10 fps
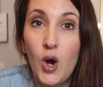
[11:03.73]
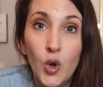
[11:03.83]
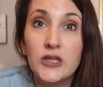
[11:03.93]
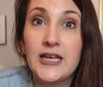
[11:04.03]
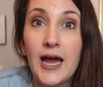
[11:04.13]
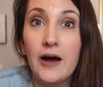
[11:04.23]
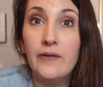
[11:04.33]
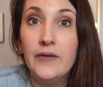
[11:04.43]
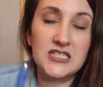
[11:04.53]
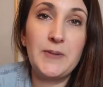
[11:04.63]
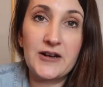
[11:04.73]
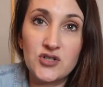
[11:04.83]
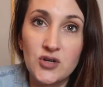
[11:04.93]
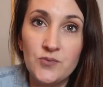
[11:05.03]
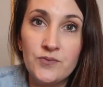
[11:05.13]
holy cow.
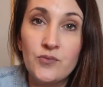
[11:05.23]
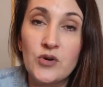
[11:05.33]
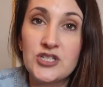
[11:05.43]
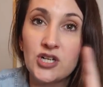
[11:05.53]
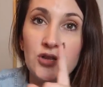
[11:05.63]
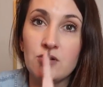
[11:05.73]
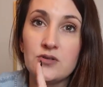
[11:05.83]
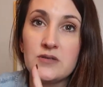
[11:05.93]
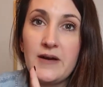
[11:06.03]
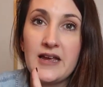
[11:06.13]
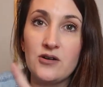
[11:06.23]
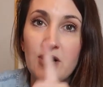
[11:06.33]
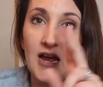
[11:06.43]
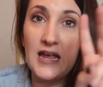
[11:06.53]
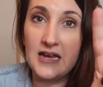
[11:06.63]
Spectrum, which includes my
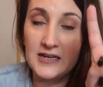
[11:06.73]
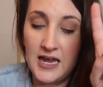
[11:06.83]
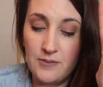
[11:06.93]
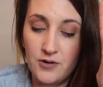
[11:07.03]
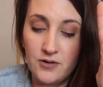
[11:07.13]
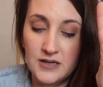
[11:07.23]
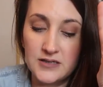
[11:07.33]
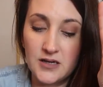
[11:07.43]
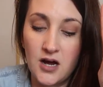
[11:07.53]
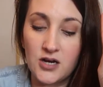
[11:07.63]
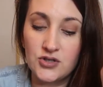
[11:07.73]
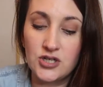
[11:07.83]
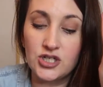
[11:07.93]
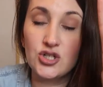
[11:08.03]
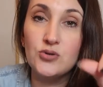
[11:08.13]
internet and cable, is
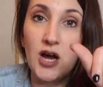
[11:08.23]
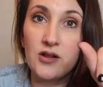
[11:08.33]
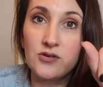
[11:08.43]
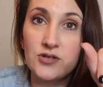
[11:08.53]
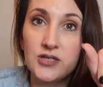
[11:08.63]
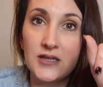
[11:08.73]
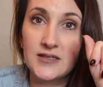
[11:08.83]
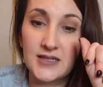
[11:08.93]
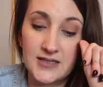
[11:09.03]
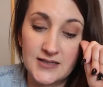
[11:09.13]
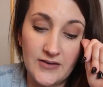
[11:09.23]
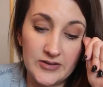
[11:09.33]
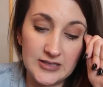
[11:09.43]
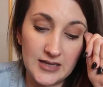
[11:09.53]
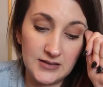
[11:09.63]

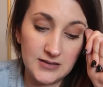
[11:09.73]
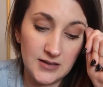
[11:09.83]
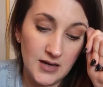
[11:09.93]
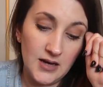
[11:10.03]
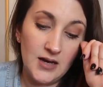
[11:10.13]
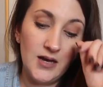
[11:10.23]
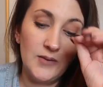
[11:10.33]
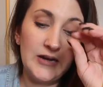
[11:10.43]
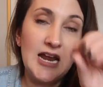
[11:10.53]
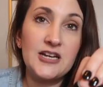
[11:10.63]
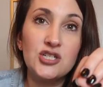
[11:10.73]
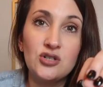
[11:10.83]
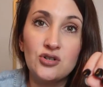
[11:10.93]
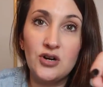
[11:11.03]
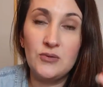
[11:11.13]
$102.67. My
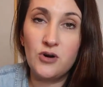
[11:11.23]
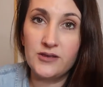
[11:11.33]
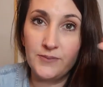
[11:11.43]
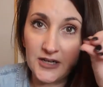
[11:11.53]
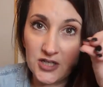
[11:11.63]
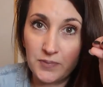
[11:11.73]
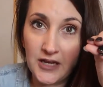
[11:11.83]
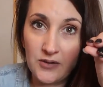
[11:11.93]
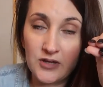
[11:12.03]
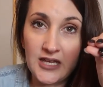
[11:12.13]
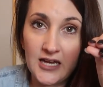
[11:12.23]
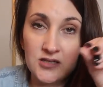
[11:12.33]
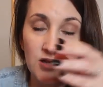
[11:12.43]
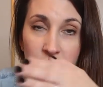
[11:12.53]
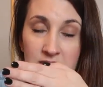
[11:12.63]
National Grid, we're on the budget plan with that, so
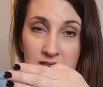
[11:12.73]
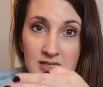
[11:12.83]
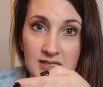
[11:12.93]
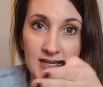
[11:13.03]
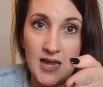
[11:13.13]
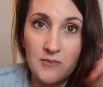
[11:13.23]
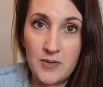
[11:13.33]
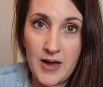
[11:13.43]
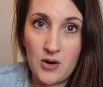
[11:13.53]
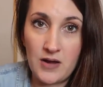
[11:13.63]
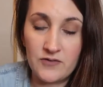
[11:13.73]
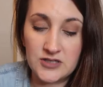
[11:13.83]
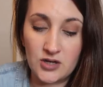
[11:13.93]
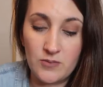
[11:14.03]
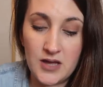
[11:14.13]
that means it's the same amount every
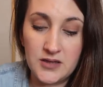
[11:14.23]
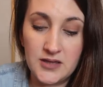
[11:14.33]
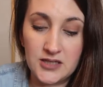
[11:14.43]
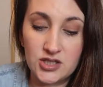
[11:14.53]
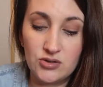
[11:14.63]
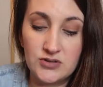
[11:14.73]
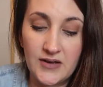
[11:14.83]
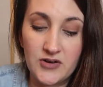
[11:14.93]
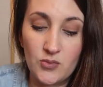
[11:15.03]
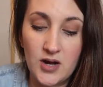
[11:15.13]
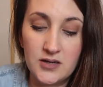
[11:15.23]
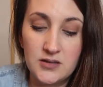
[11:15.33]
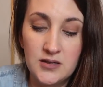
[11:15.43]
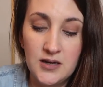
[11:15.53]
single month, and that's $271.